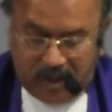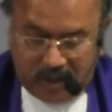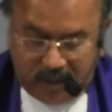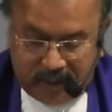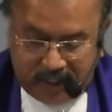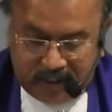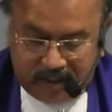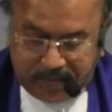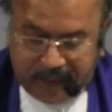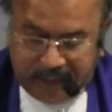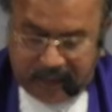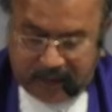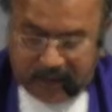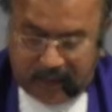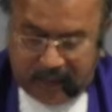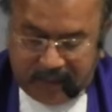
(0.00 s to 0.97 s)
On this
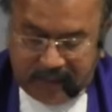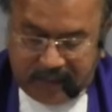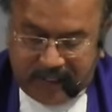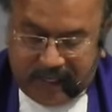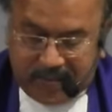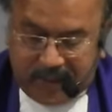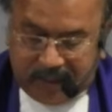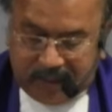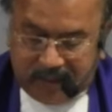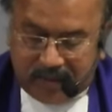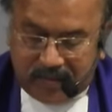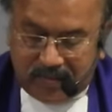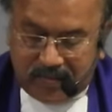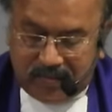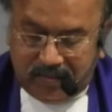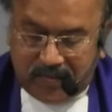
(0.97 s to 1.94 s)
particular
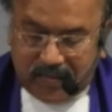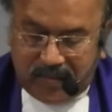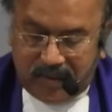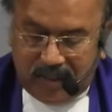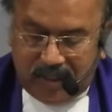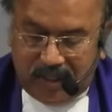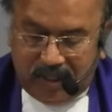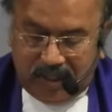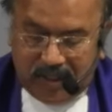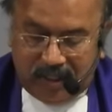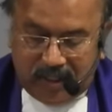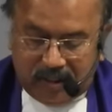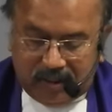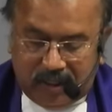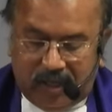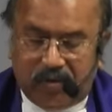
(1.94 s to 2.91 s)
Sabbath,
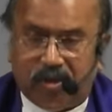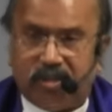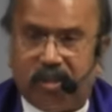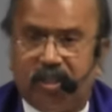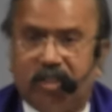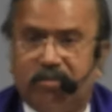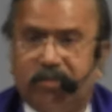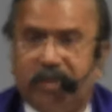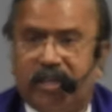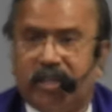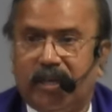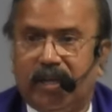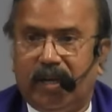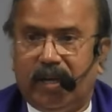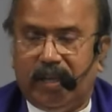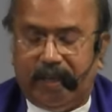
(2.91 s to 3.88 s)
there was a
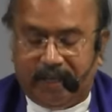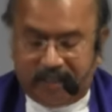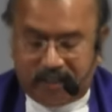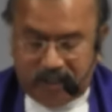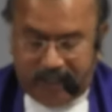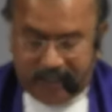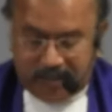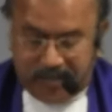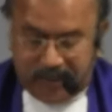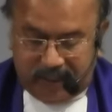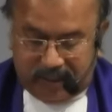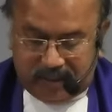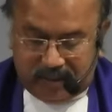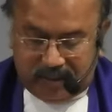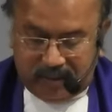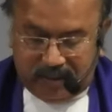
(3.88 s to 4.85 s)
special
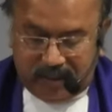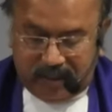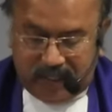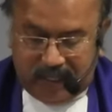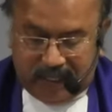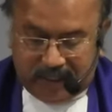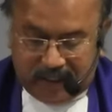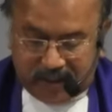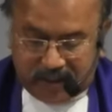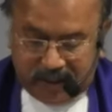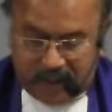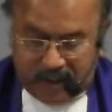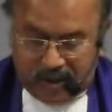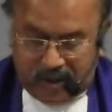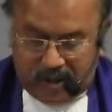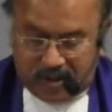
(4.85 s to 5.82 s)
excitement at the
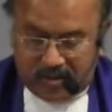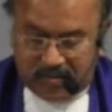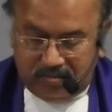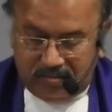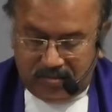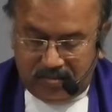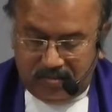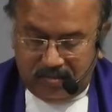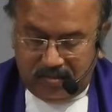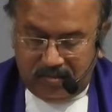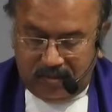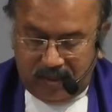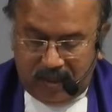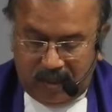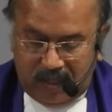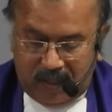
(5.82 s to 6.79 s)
synagogue
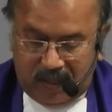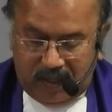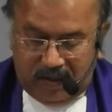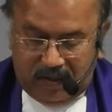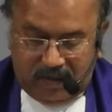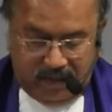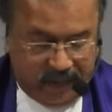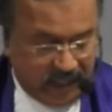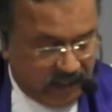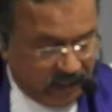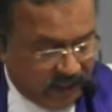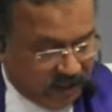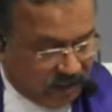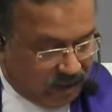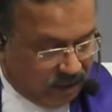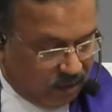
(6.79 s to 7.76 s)

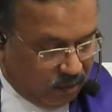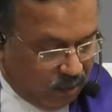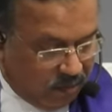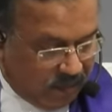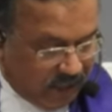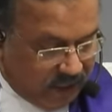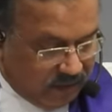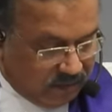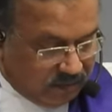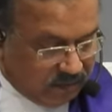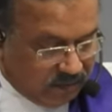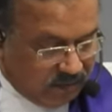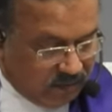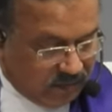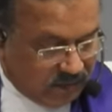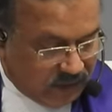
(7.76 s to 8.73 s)
when this
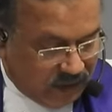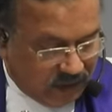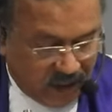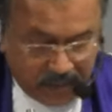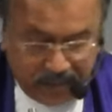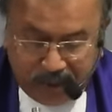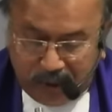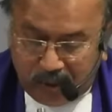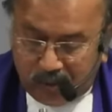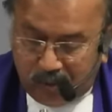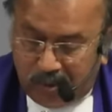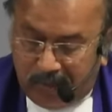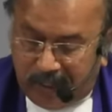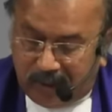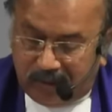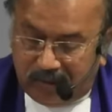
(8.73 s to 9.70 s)
woman, crippled
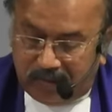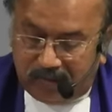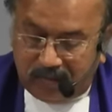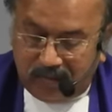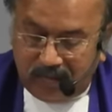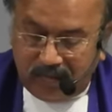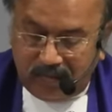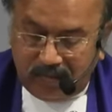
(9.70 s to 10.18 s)
woman,